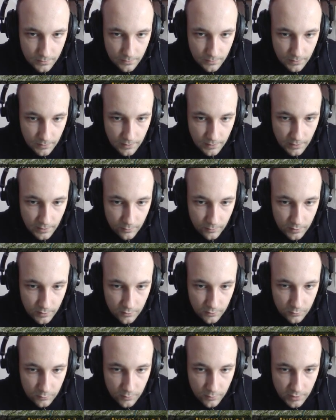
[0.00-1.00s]
And now we need
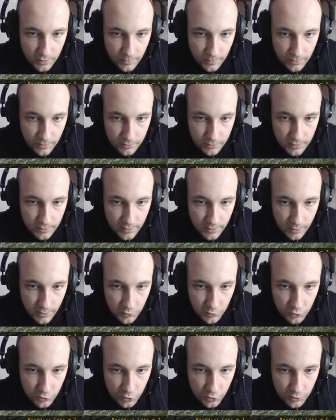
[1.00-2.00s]
to worry about the
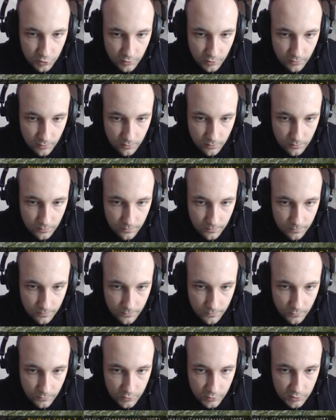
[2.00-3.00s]
range,
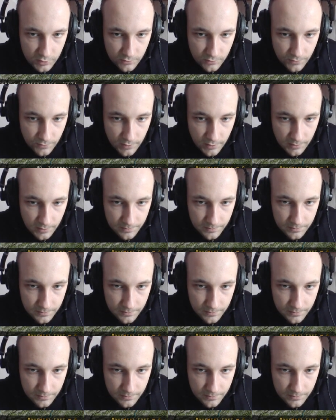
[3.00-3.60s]
which is 3.